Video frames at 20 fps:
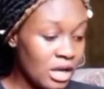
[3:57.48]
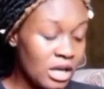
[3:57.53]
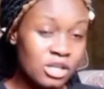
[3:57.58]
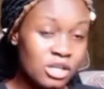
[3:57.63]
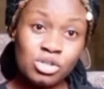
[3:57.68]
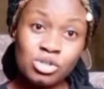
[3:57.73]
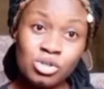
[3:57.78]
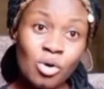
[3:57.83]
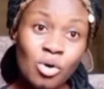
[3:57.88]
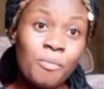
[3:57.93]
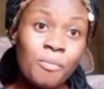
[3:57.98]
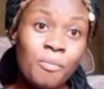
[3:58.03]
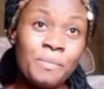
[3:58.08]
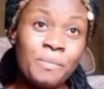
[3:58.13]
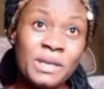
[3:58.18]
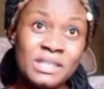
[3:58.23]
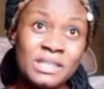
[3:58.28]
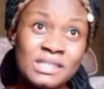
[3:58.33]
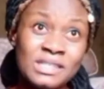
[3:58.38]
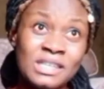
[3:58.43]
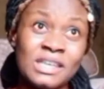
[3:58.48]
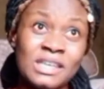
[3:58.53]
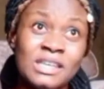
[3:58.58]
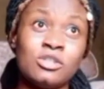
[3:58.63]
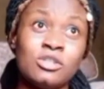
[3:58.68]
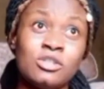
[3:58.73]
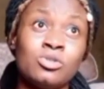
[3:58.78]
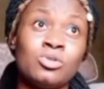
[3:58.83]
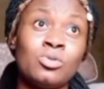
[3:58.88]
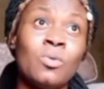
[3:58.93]
it's so pissy,
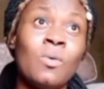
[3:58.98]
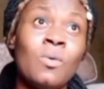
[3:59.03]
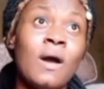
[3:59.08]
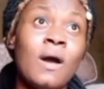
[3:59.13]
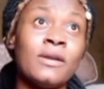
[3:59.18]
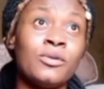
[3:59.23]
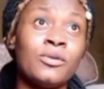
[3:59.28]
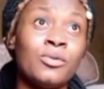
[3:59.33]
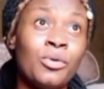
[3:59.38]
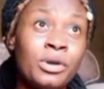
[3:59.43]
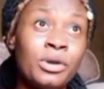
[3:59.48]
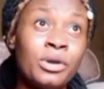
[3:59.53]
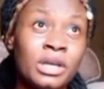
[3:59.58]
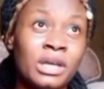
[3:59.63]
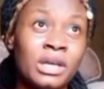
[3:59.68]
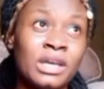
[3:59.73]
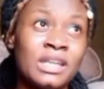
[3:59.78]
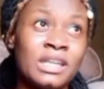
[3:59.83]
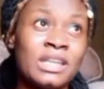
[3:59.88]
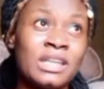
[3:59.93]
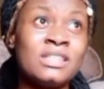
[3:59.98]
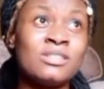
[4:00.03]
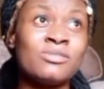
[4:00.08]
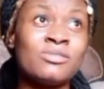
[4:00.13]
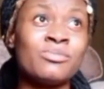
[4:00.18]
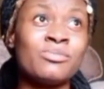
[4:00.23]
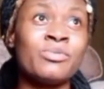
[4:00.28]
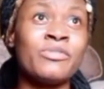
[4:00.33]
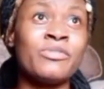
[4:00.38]
it's so annoying, it is